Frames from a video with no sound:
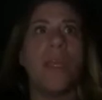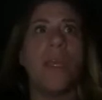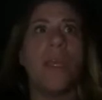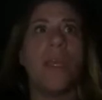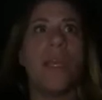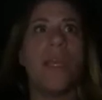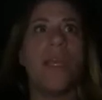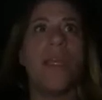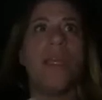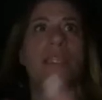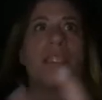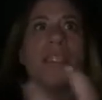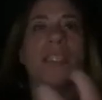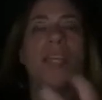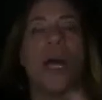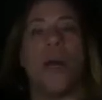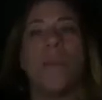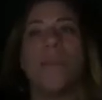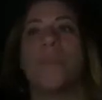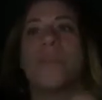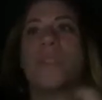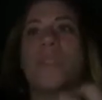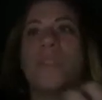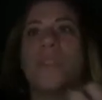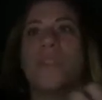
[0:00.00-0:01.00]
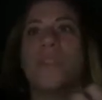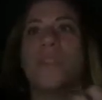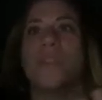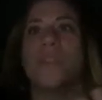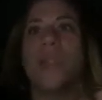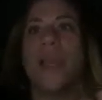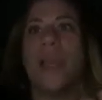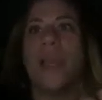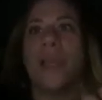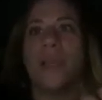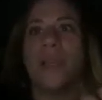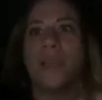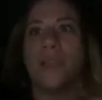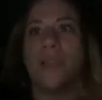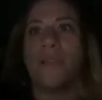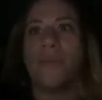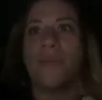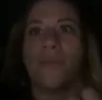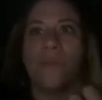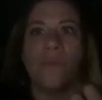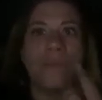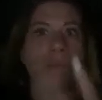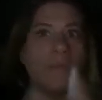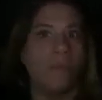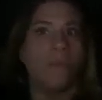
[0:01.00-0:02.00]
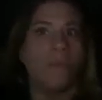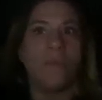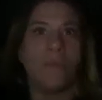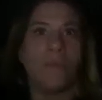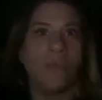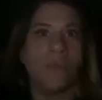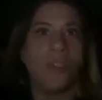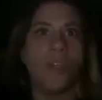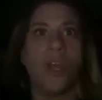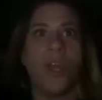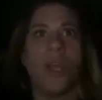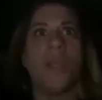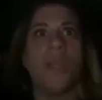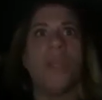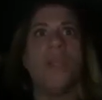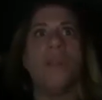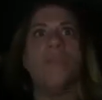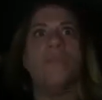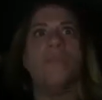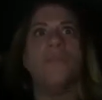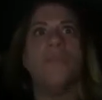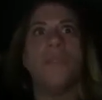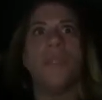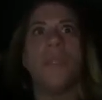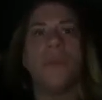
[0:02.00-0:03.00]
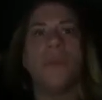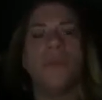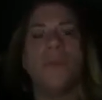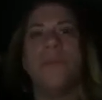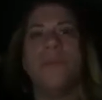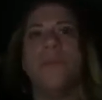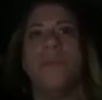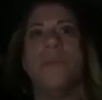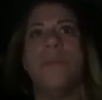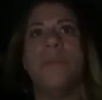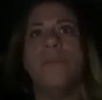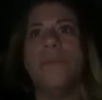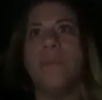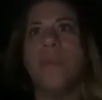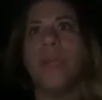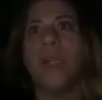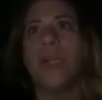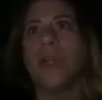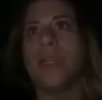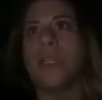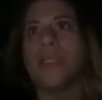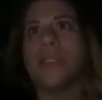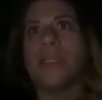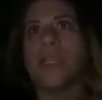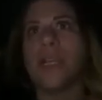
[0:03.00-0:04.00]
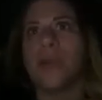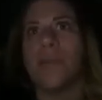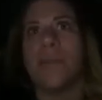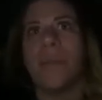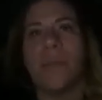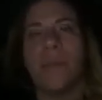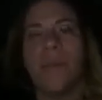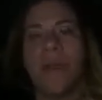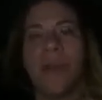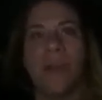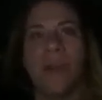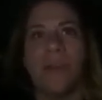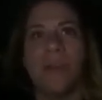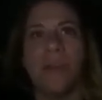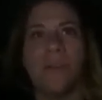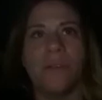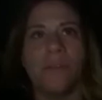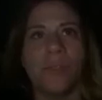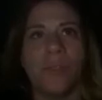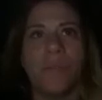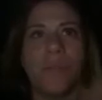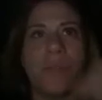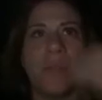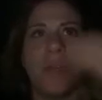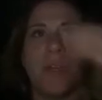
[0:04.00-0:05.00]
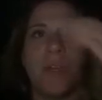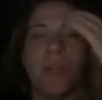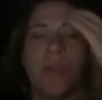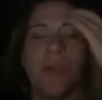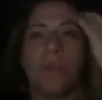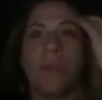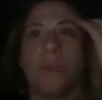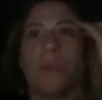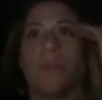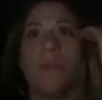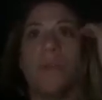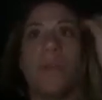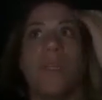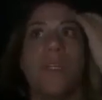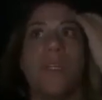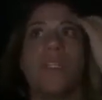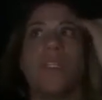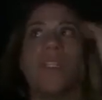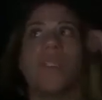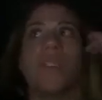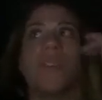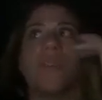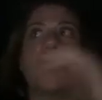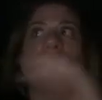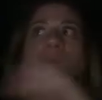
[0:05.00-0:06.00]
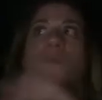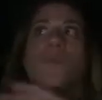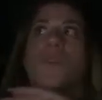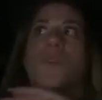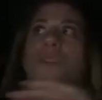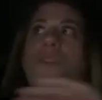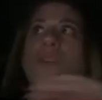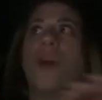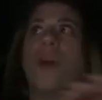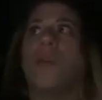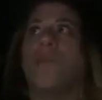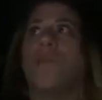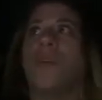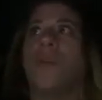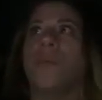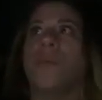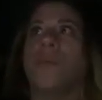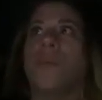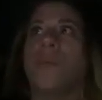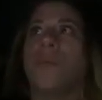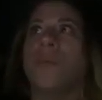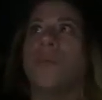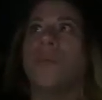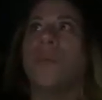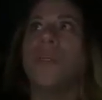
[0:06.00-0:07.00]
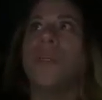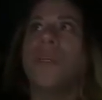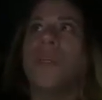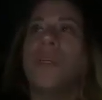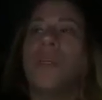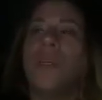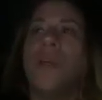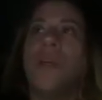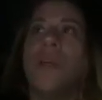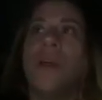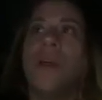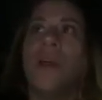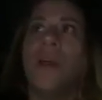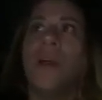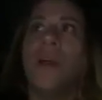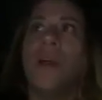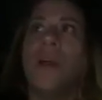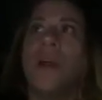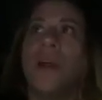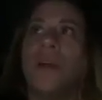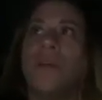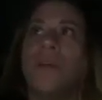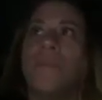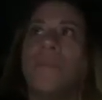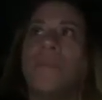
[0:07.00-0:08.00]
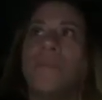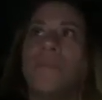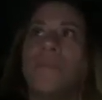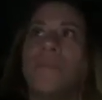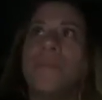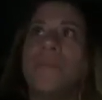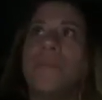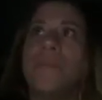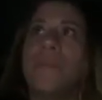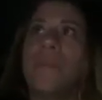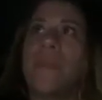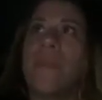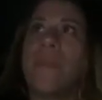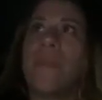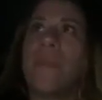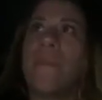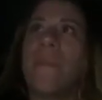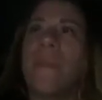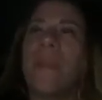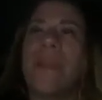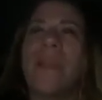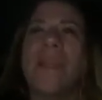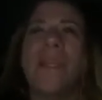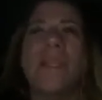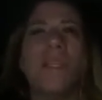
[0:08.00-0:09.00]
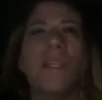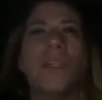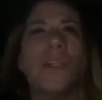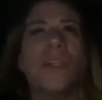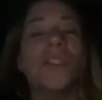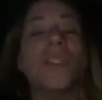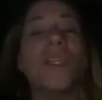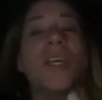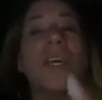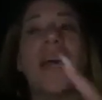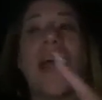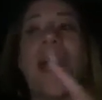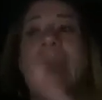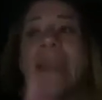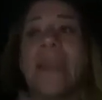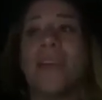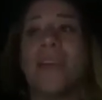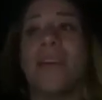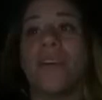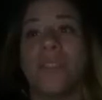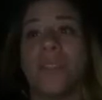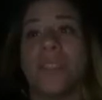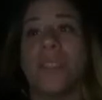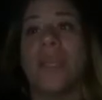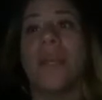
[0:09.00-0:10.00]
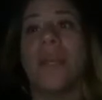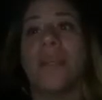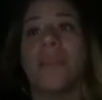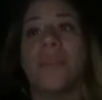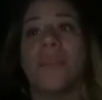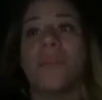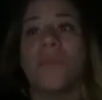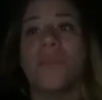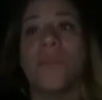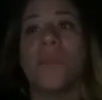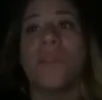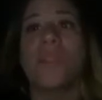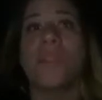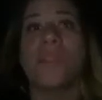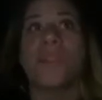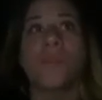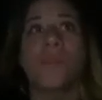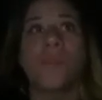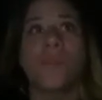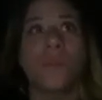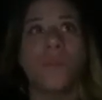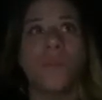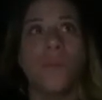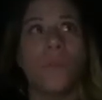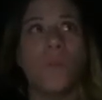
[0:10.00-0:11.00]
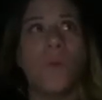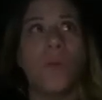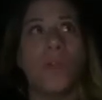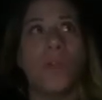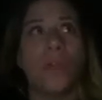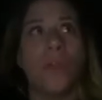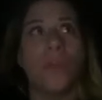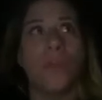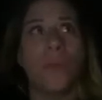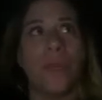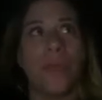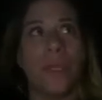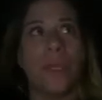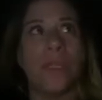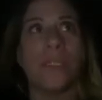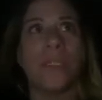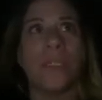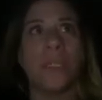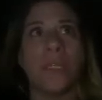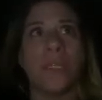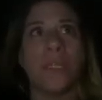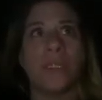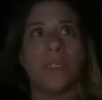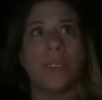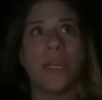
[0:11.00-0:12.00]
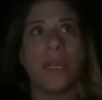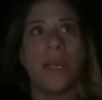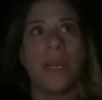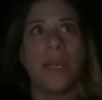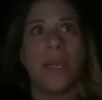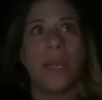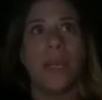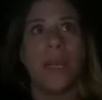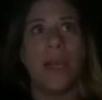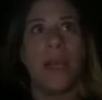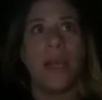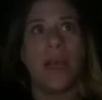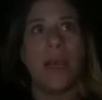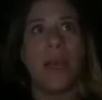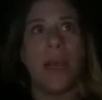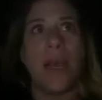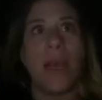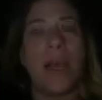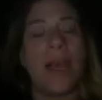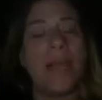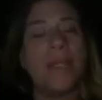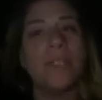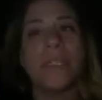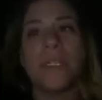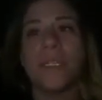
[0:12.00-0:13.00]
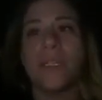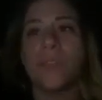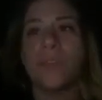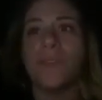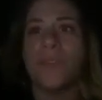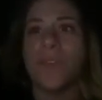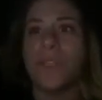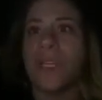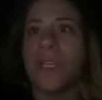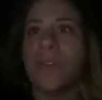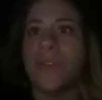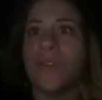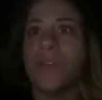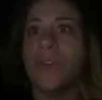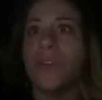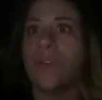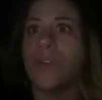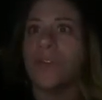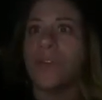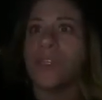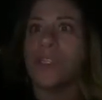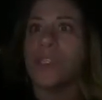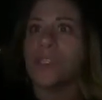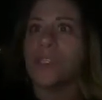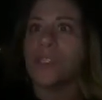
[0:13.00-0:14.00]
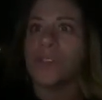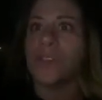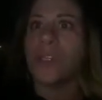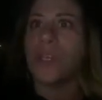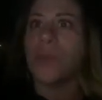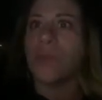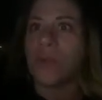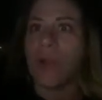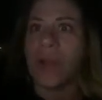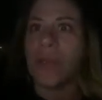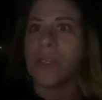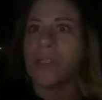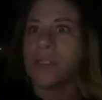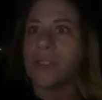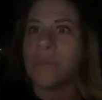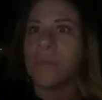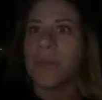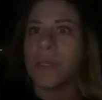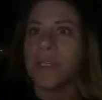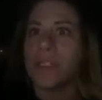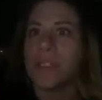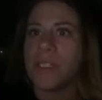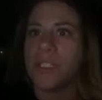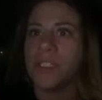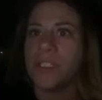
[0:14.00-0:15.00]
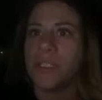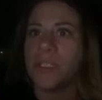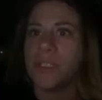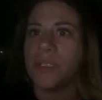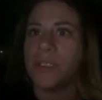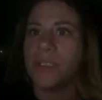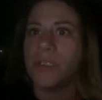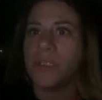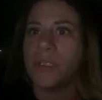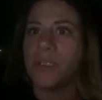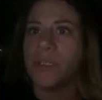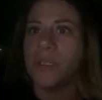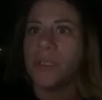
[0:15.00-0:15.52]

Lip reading: He stopped like talking. He barely said mama. He just was nonverbal. And then the eye contact was one of the biggest things that I didn't really even notice until they brought it to my attention.